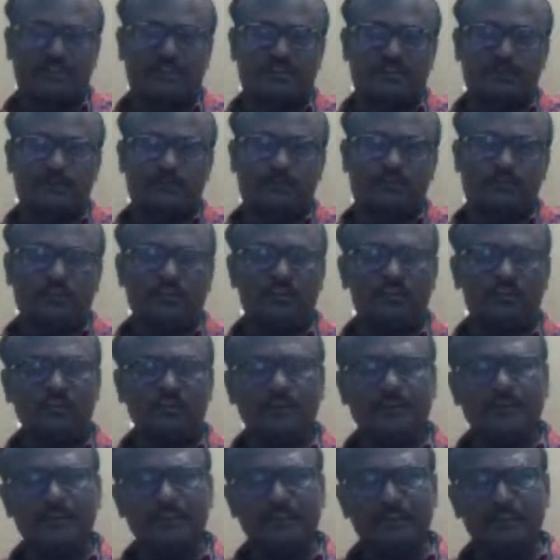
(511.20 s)
under any
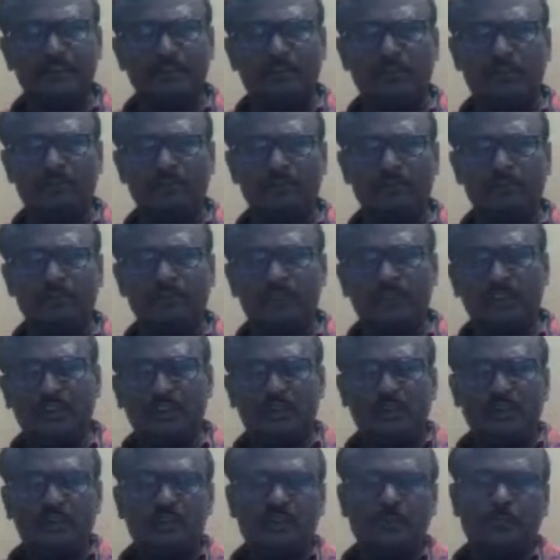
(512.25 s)
law,
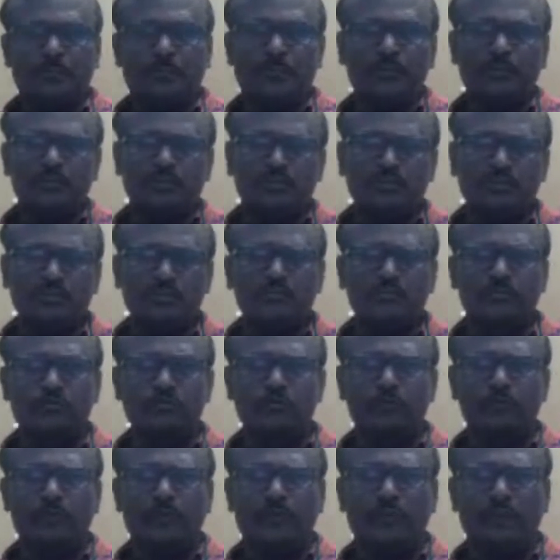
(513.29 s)
functions to
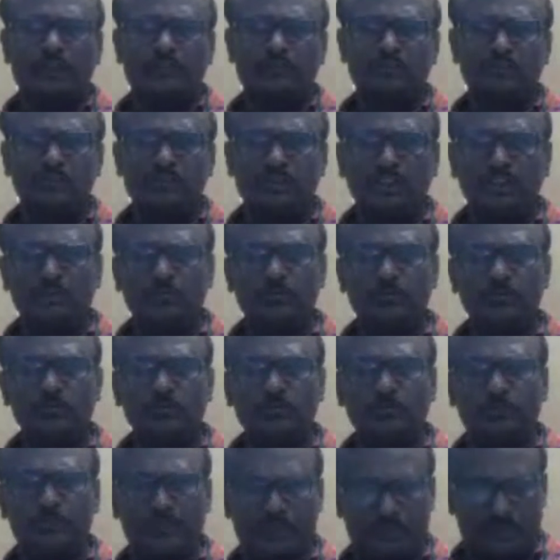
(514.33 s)
exercisable by
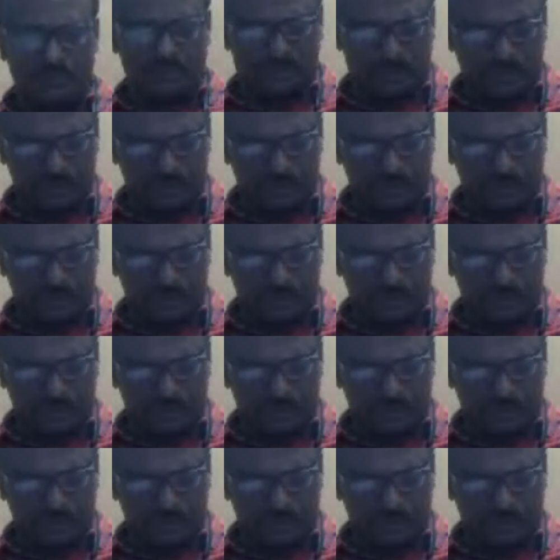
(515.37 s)
magistrate,